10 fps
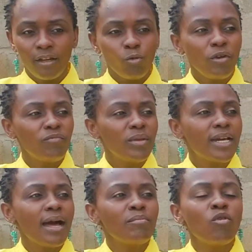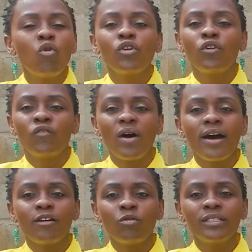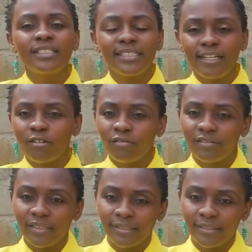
We've become God of our own selves.